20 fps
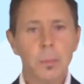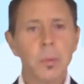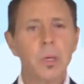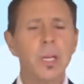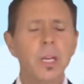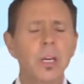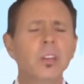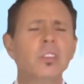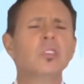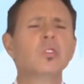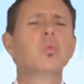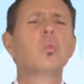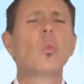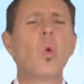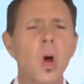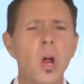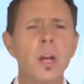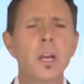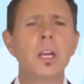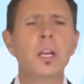But here's
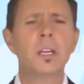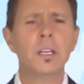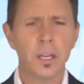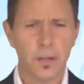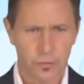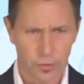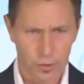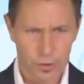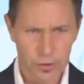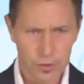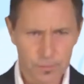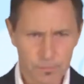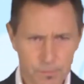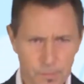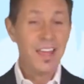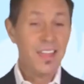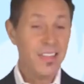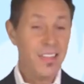one difference.